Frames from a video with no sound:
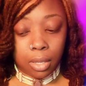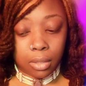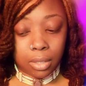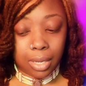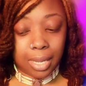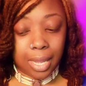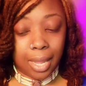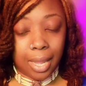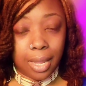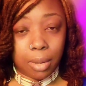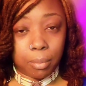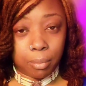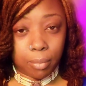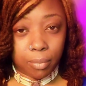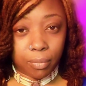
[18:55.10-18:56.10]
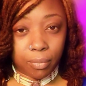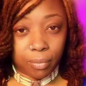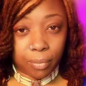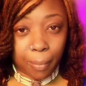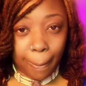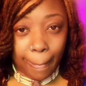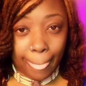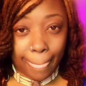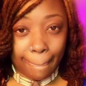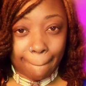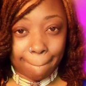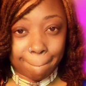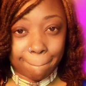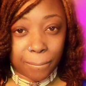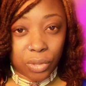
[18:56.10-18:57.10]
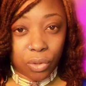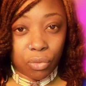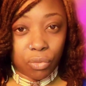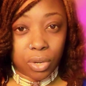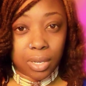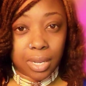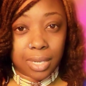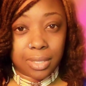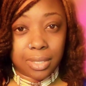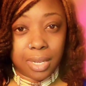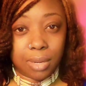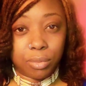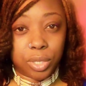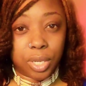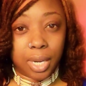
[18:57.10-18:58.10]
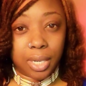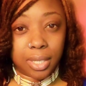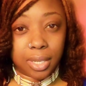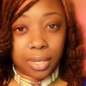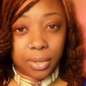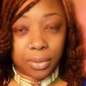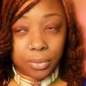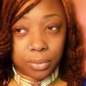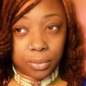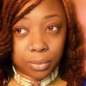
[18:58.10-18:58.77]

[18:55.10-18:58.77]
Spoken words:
the game. You realize the objective.